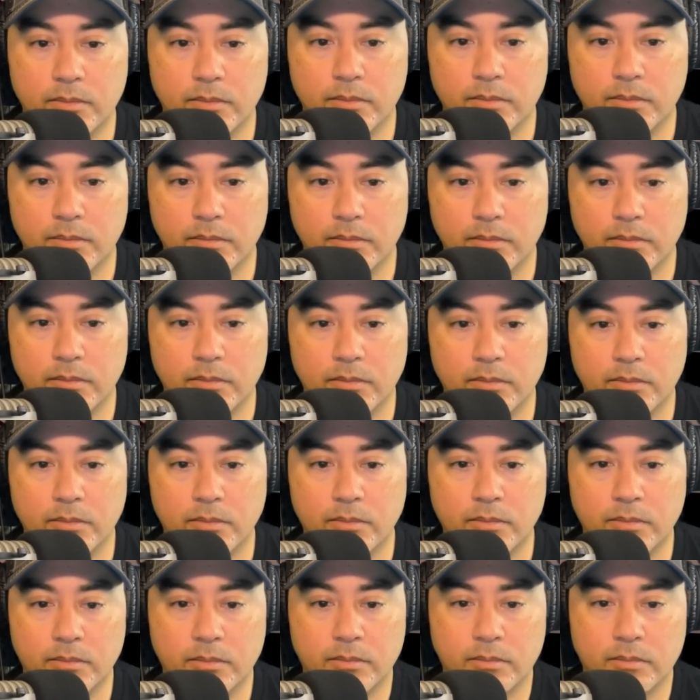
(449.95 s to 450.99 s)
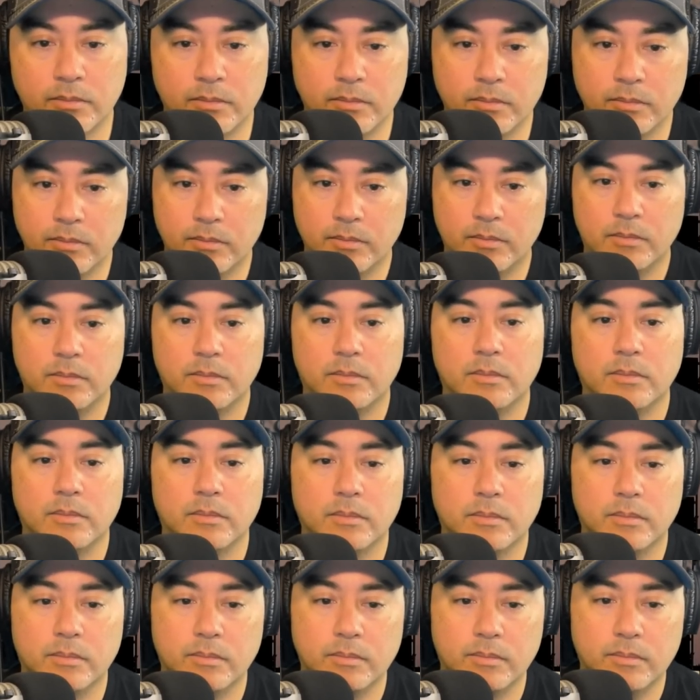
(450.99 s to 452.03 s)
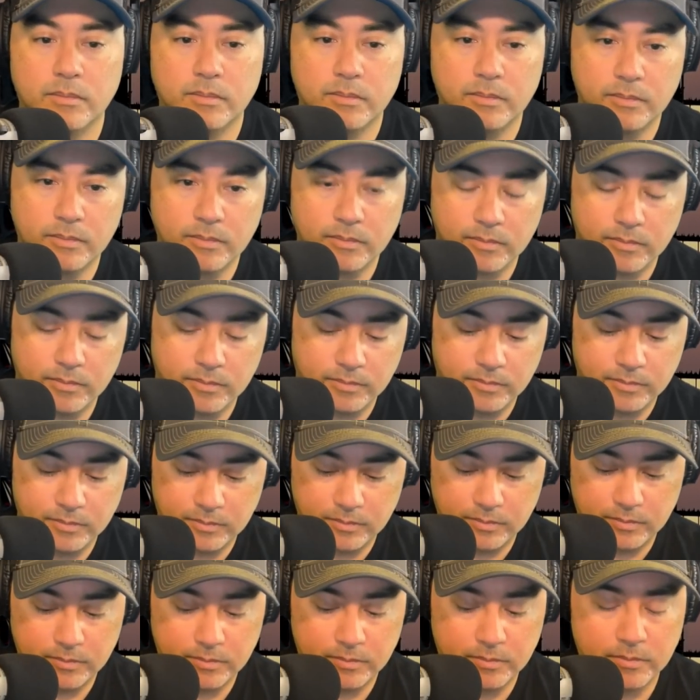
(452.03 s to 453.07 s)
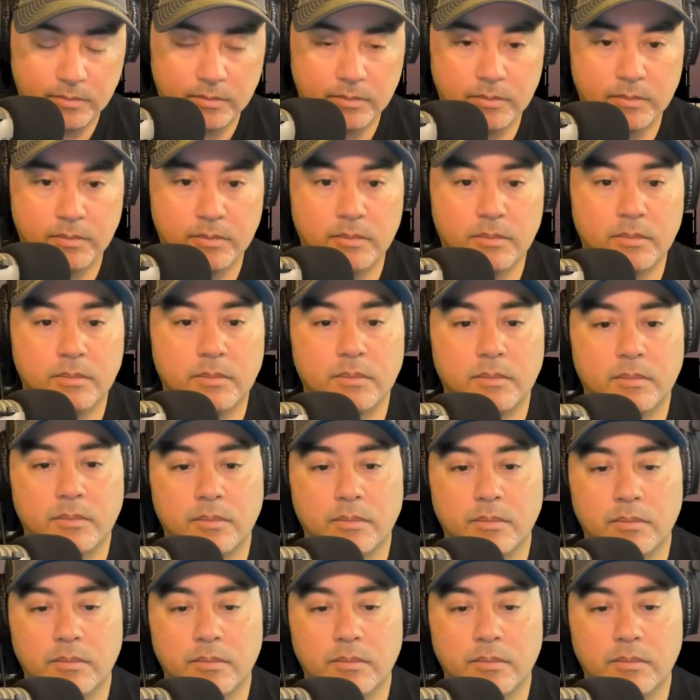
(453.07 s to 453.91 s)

(not speaking)